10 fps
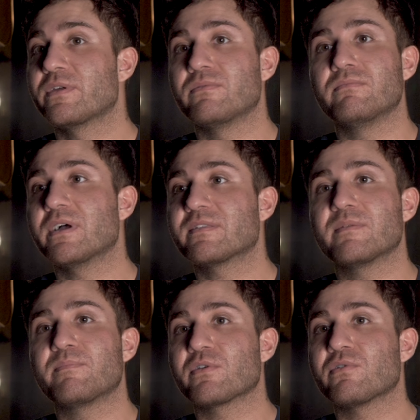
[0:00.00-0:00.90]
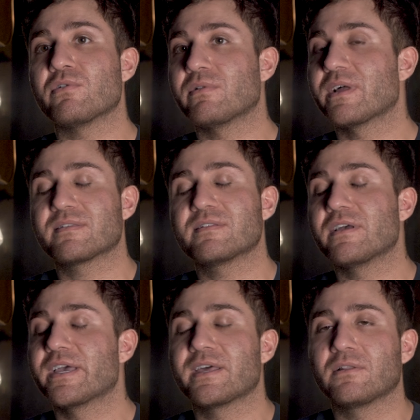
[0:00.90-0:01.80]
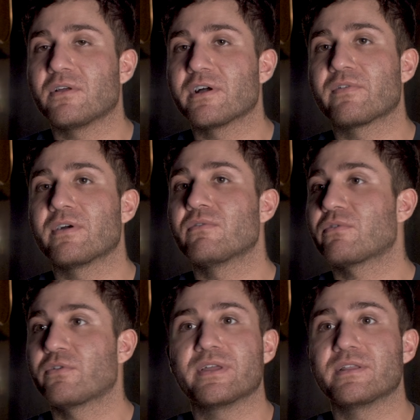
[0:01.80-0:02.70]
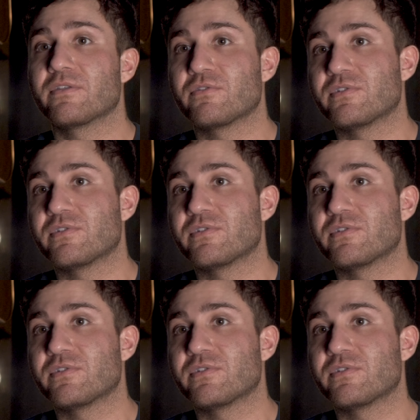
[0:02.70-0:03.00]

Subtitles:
than a typical SDI analog route or any other